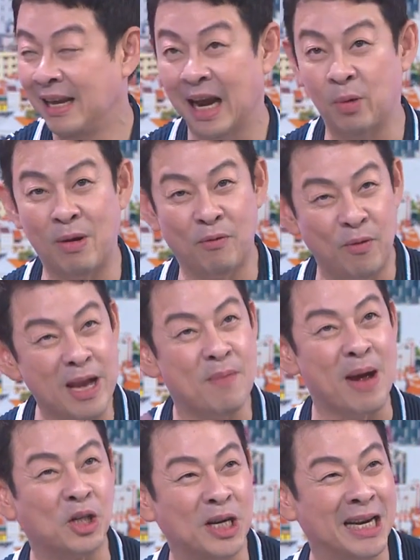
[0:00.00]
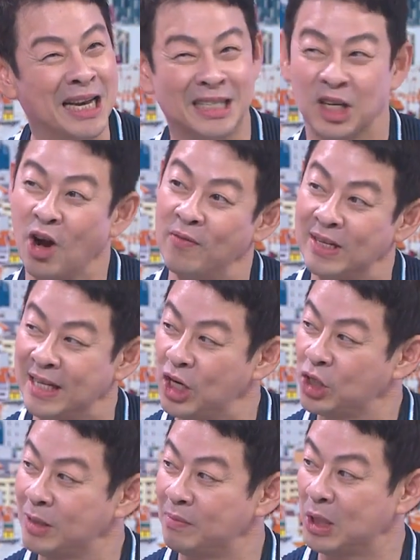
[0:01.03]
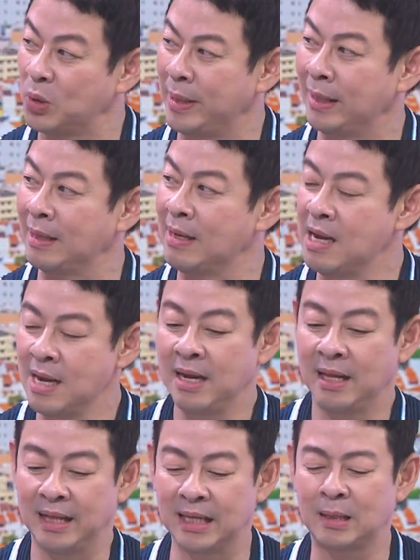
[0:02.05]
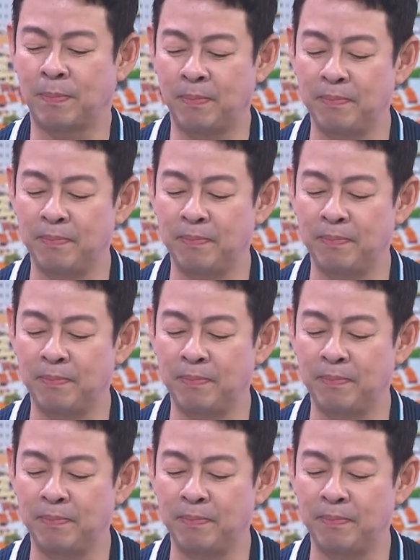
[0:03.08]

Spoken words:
and we reimagine it as a conversation between this